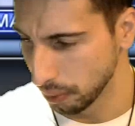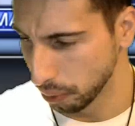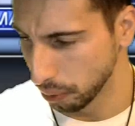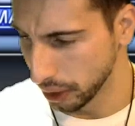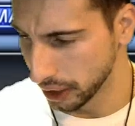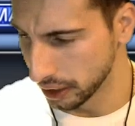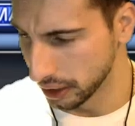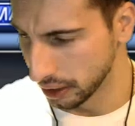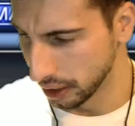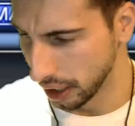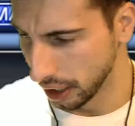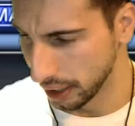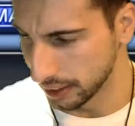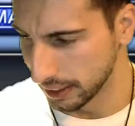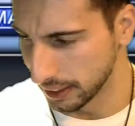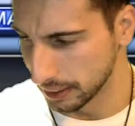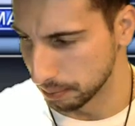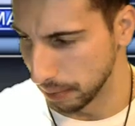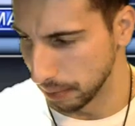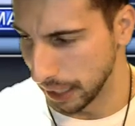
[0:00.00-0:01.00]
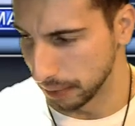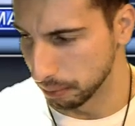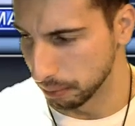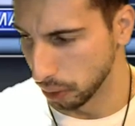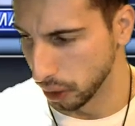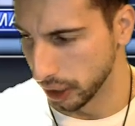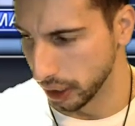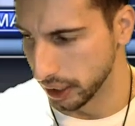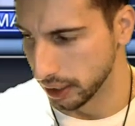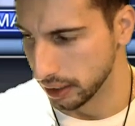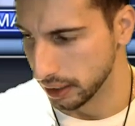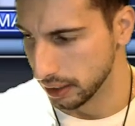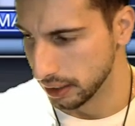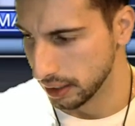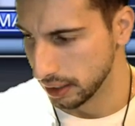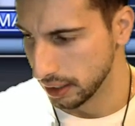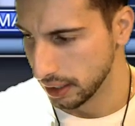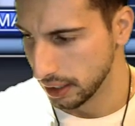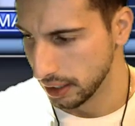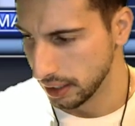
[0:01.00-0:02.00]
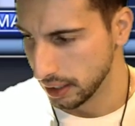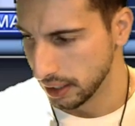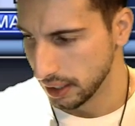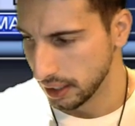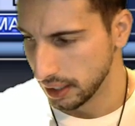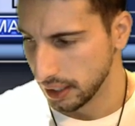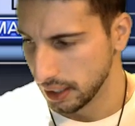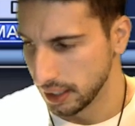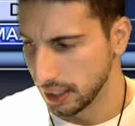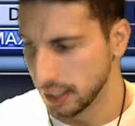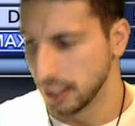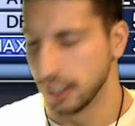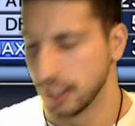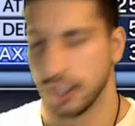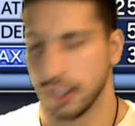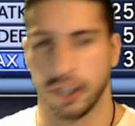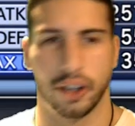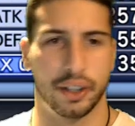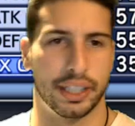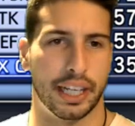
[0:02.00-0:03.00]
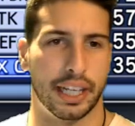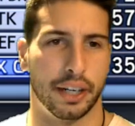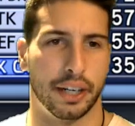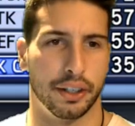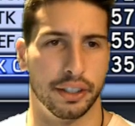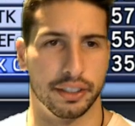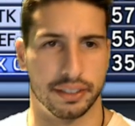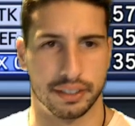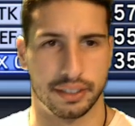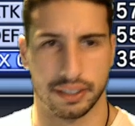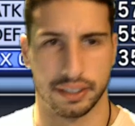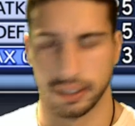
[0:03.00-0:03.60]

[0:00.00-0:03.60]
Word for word: gonna lock this bad boy. Oh, that hurts.